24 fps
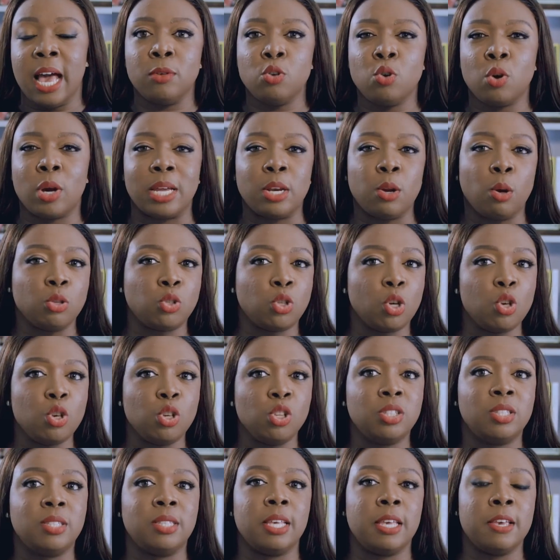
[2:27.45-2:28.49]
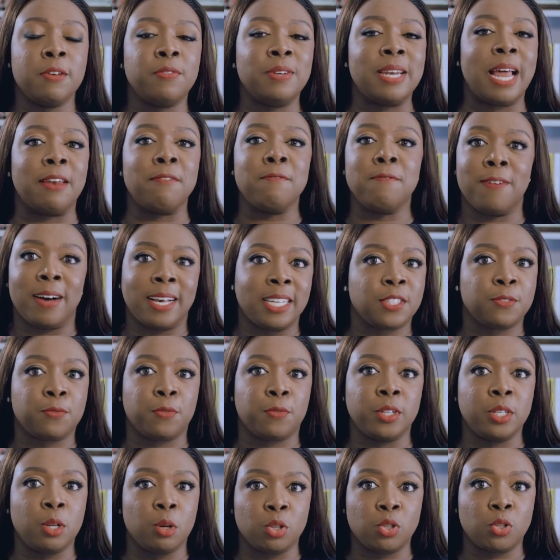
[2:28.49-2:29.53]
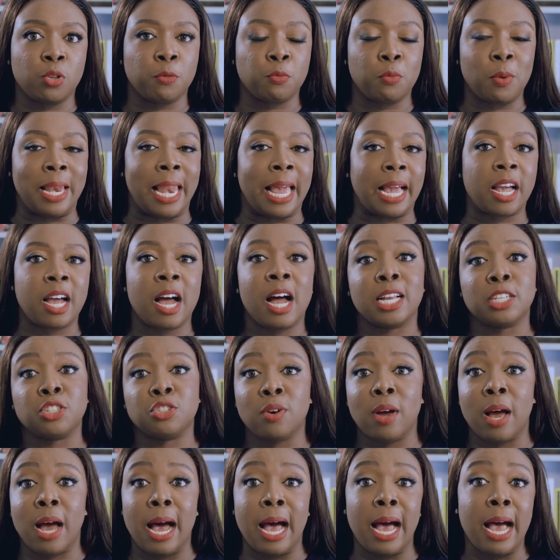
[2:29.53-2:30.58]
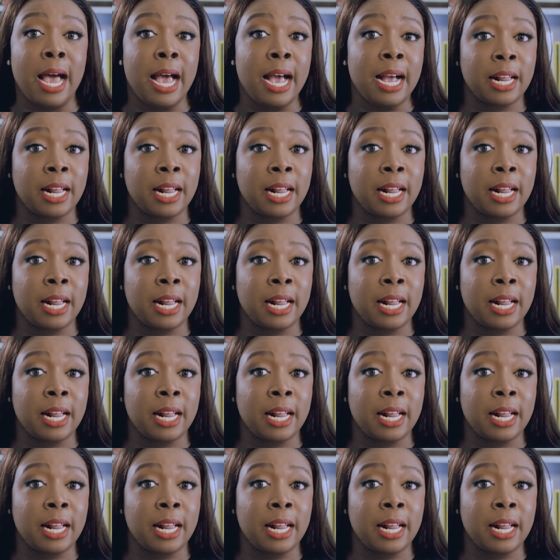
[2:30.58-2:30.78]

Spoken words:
You can also use even advanced funnel software like Katra,